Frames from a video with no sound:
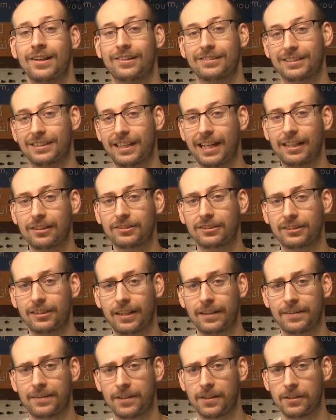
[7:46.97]
On the
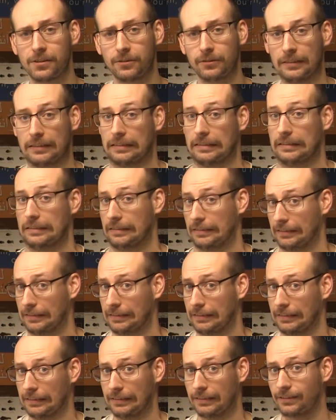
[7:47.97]
downside, though,
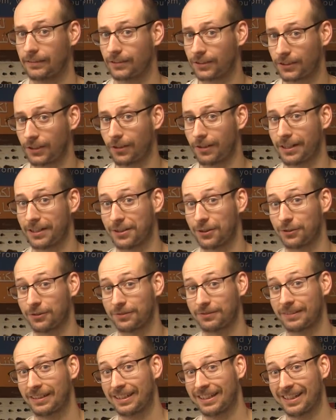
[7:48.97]
sorry,
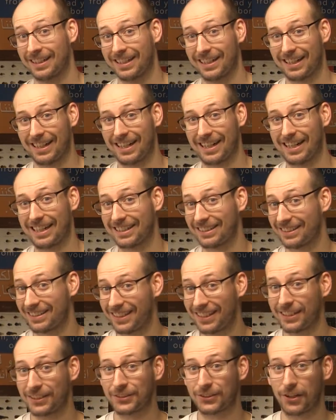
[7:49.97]
Golden,
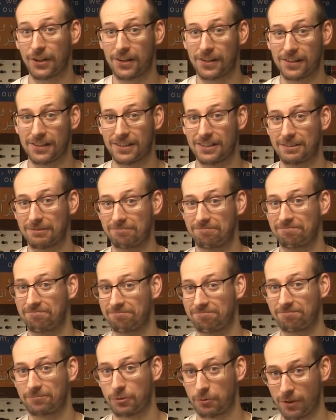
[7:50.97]
these are
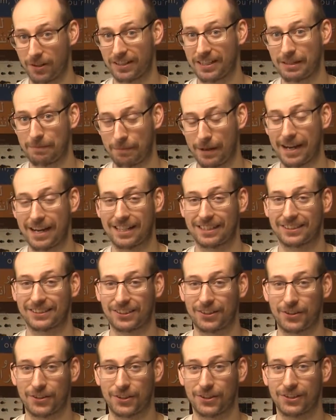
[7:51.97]
quirky
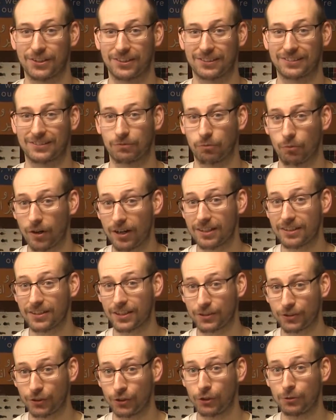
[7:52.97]
paints. They're one,
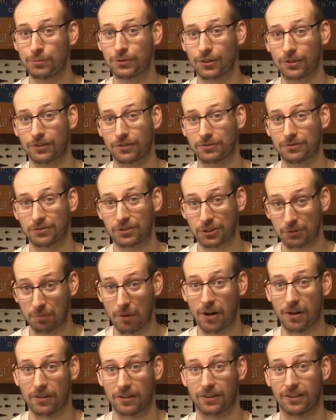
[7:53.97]
the tubes are
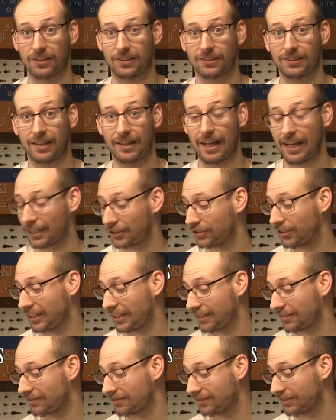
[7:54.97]
smaller,
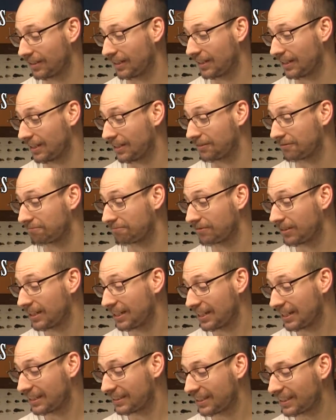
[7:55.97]
actually.
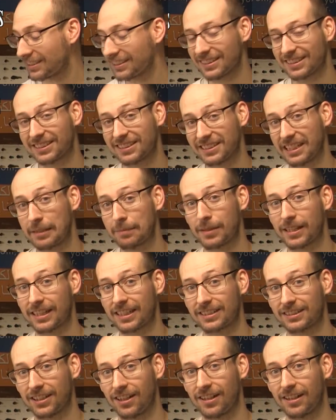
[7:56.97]
Doesn't seem like
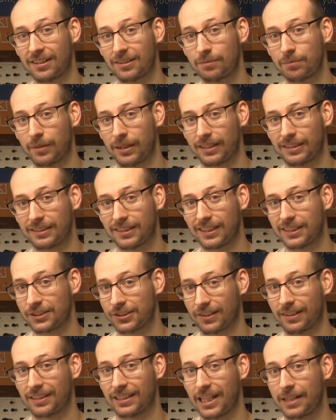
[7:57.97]
a ton, but these
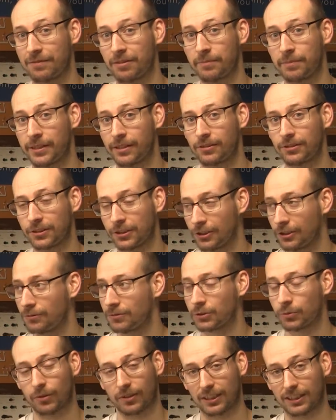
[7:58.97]
are 11 mil
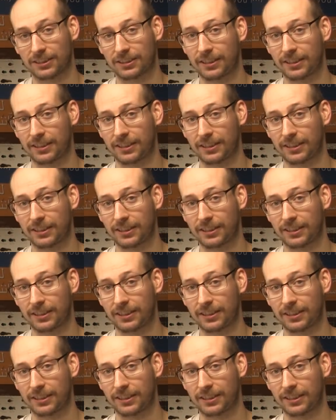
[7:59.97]
tubes where the